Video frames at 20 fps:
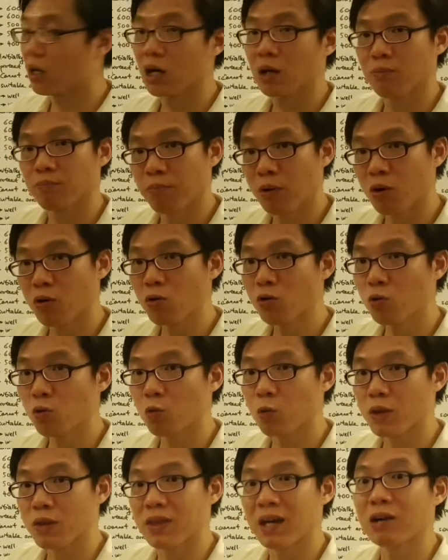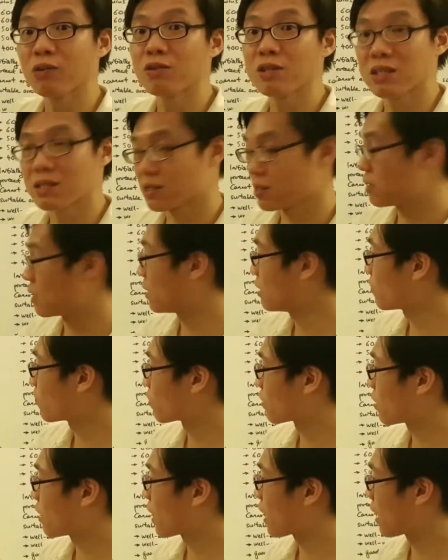A bow without siyah,
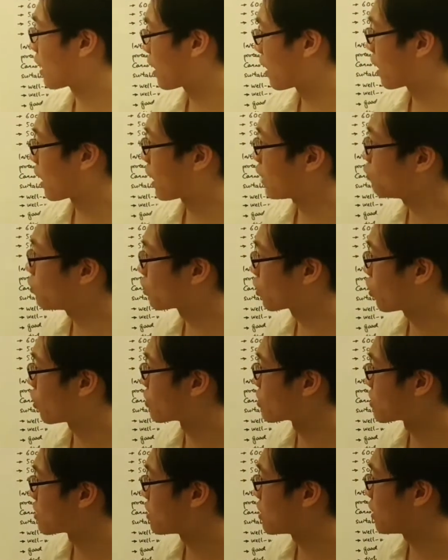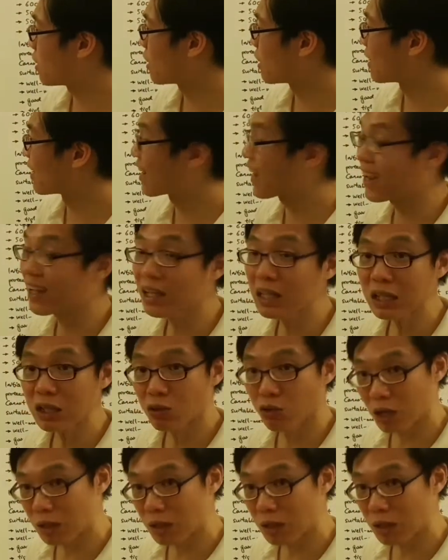I would consider 9